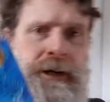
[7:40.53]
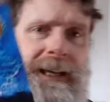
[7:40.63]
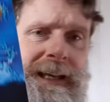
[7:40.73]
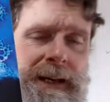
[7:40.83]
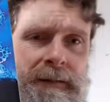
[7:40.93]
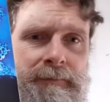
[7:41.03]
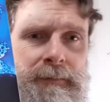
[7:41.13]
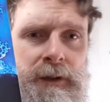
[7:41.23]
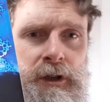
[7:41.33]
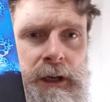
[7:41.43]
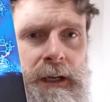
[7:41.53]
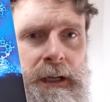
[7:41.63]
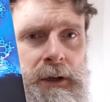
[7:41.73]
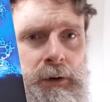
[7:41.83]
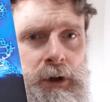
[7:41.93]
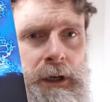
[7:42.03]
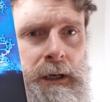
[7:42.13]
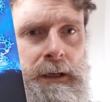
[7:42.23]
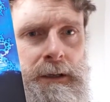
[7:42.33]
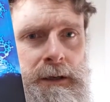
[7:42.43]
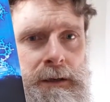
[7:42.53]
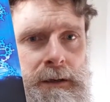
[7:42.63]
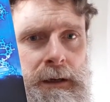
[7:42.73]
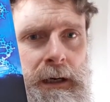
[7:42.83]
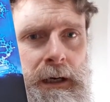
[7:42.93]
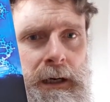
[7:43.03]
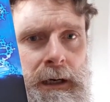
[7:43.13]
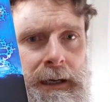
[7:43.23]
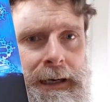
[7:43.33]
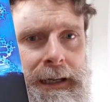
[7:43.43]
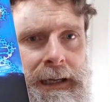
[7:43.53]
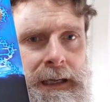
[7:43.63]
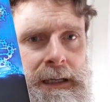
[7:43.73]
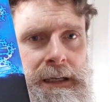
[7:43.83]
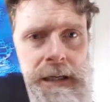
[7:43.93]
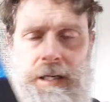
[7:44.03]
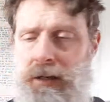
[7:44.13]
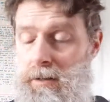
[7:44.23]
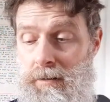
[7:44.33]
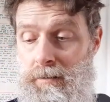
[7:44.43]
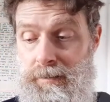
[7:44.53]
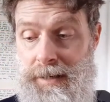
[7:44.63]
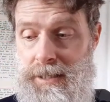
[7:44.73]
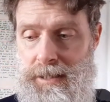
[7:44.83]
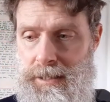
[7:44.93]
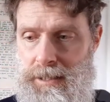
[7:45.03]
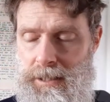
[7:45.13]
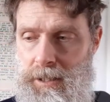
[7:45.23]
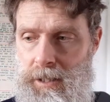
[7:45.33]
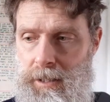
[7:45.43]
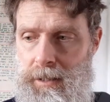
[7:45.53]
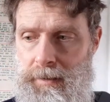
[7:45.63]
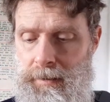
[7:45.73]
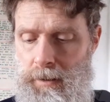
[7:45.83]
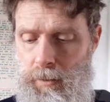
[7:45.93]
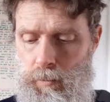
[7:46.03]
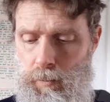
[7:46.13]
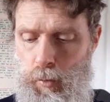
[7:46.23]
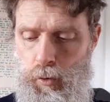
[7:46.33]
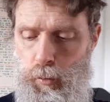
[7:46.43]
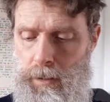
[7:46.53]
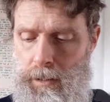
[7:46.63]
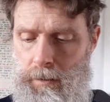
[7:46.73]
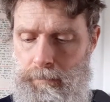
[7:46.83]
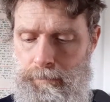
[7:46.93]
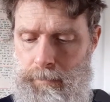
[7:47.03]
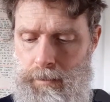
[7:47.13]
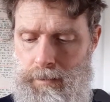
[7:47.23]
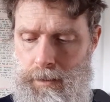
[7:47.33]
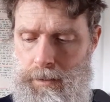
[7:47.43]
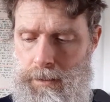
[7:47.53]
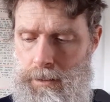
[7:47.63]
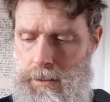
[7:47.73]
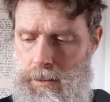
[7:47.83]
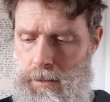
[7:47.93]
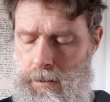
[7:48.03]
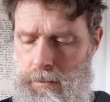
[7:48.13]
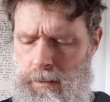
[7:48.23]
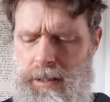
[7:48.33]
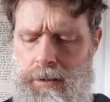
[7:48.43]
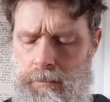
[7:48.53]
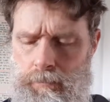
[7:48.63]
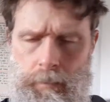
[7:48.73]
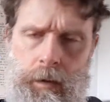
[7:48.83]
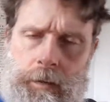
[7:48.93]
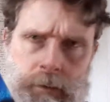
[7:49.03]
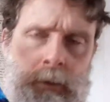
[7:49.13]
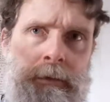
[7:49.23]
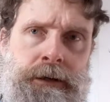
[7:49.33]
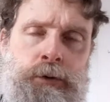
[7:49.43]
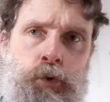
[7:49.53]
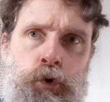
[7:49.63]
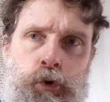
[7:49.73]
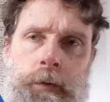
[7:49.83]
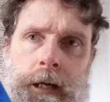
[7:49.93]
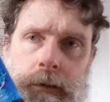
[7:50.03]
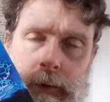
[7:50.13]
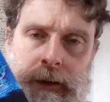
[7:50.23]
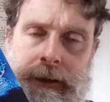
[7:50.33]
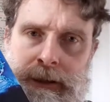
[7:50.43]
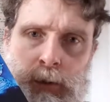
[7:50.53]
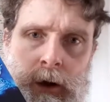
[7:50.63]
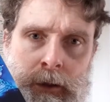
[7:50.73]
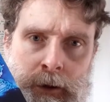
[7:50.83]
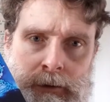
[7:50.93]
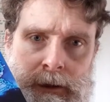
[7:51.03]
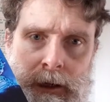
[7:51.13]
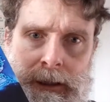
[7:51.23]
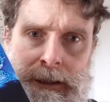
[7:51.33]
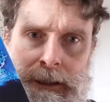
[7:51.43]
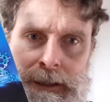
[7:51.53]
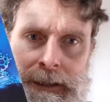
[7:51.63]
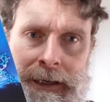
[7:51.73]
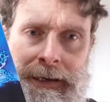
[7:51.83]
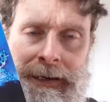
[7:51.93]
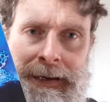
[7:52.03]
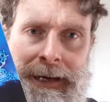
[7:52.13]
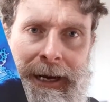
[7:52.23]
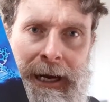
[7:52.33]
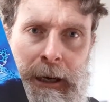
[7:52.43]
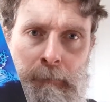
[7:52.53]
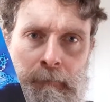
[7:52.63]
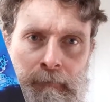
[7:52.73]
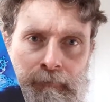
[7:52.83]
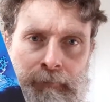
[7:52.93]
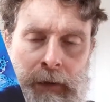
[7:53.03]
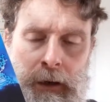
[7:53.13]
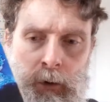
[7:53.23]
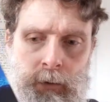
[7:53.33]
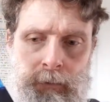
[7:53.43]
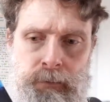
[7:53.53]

here, The Genie in Your Genes uh, and he is a, a fascinating guy, award-winning scientist. I think he's well, I don't know if he's award-winning, but he's a well-known scientist. Um, a lot of